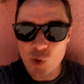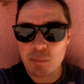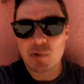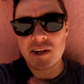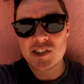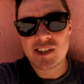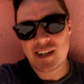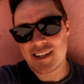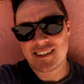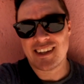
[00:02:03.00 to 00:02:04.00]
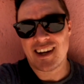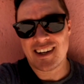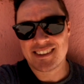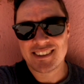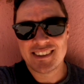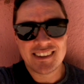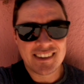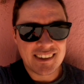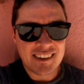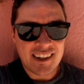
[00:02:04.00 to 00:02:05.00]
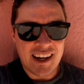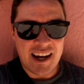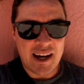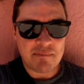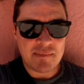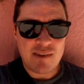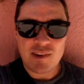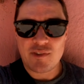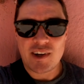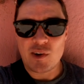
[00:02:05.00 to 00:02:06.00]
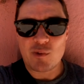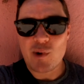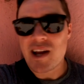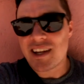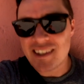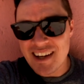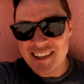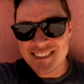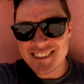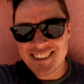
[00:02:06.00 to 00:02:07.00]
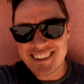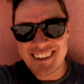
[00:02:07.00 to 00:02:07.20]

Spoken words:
appreciate the art, even if I don't recognize it.